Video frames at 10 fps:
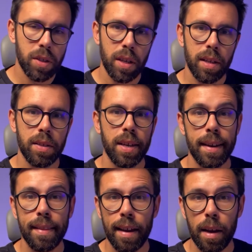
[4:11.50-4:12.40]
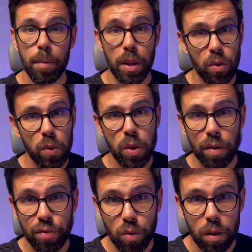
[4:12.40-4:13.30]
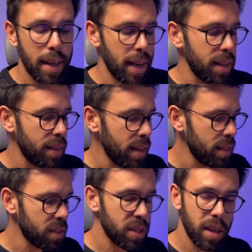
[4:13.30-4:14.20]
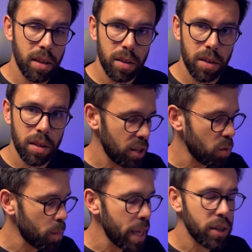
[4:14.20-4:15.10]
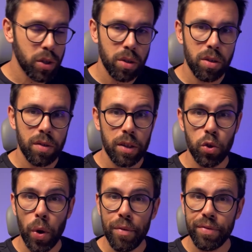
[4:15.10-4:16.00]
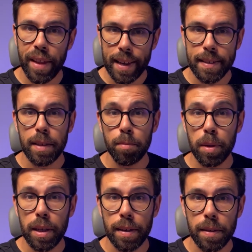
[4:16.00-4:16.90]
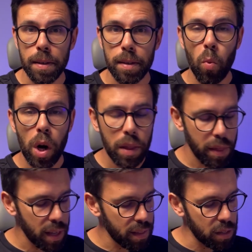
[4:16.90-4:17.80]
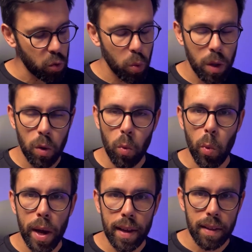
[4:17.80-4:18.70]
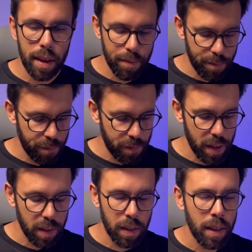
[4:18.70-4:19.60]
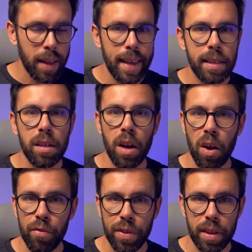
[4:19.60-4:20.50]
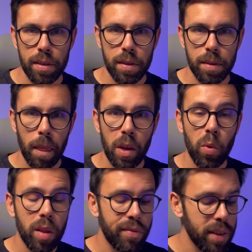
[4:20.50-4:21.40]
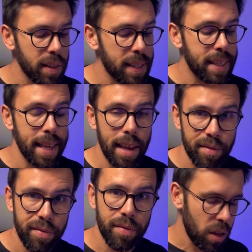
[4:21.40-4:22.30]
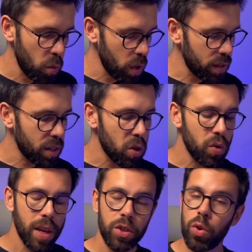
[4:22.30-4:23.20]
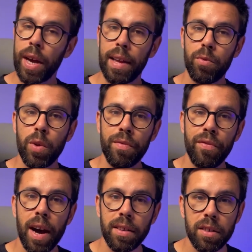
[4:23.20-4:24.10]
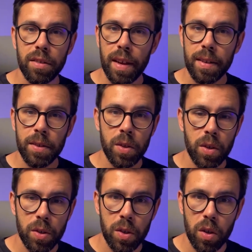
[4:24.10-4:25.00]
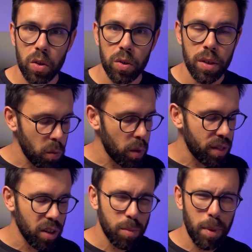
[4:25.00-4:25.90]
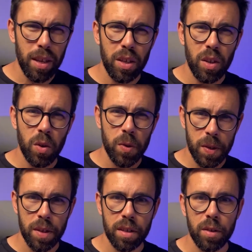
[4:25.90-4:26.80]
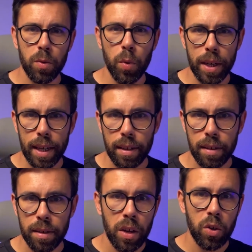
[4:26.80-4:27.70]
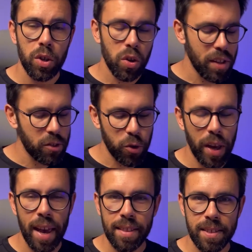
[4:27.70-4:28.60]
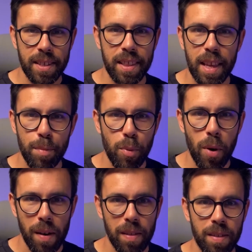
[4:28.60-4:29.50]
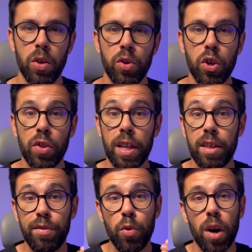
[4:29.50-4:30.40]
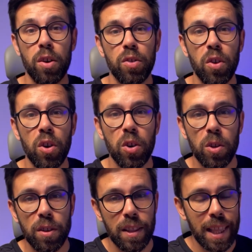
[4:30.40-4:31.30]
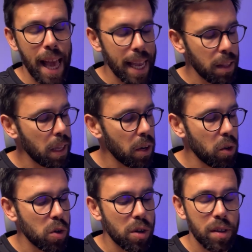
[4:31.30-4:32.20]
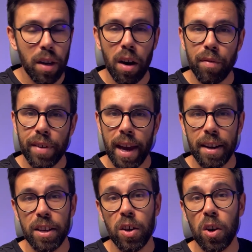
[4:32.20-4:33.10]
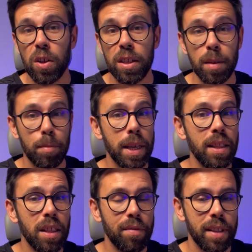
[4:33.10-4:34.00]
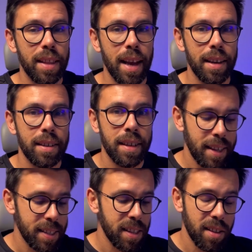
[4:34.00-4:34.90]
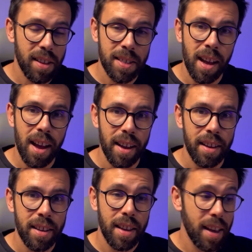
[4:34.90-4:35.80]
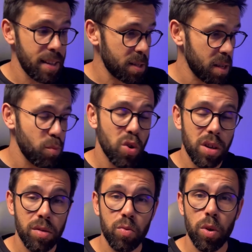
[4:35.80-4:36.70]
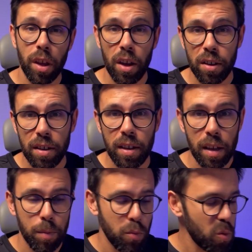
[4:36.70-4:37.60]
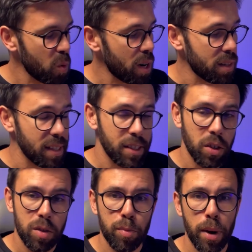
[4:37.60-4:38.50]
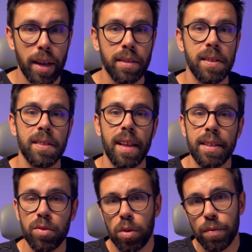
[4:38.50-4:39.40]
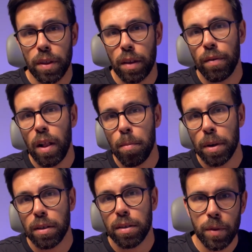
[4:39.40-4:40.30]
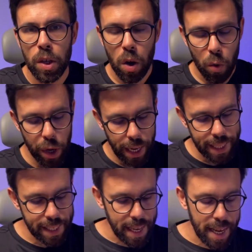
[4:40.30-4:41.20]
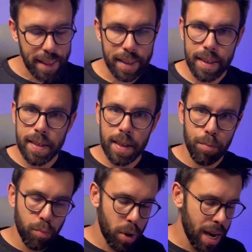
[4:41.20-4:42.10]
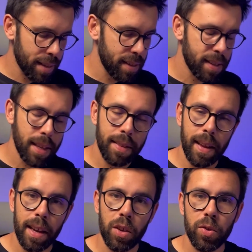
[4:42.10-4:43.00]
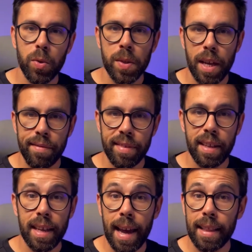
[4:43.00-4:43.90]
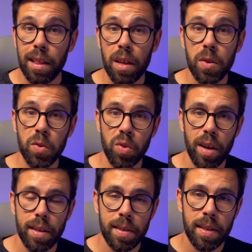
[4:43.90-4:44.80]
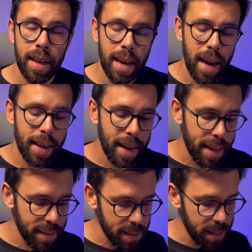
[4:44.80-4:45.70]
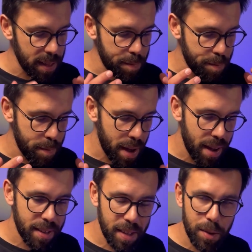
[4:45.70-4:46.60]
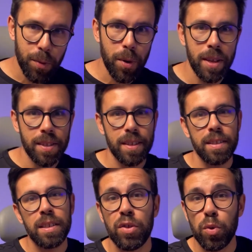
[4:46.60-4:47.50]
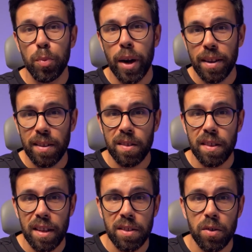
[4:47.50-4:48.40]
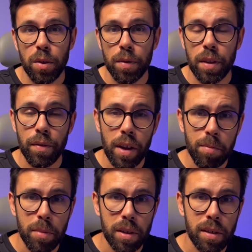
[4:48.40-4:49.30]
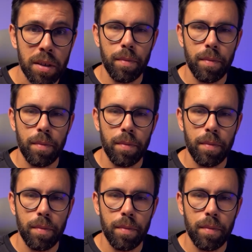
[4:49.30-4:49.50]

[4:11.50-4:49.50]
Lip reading: change at a time into software, and each change you make sure that you have tests in place, one thing that you will quickly feel is confidence. You will feel safe. You will know that you can refactor that source code without being concerned with it. You know that you can sleep well. You know that if you are on call, the likelihood of getting a call in the middle of the night is not as high as someone working on a team where they don't practice test-driven development. So we can say that is a practice that takes you to safety and low stress. And that is an amazing reason to practice test-driven development.